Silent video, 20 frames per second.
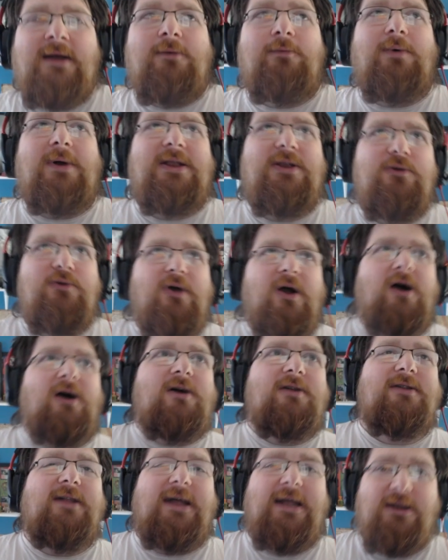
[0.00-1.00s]
when you
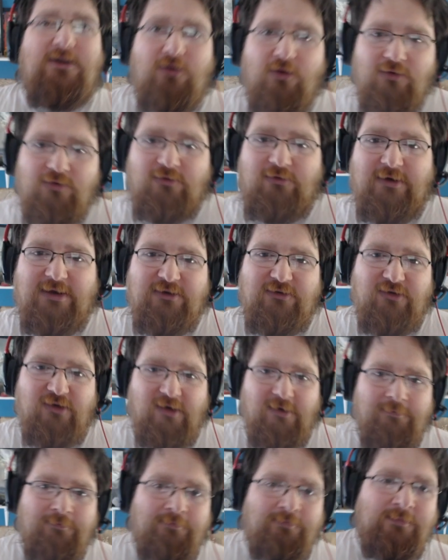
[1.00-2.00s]
cast a non-creature,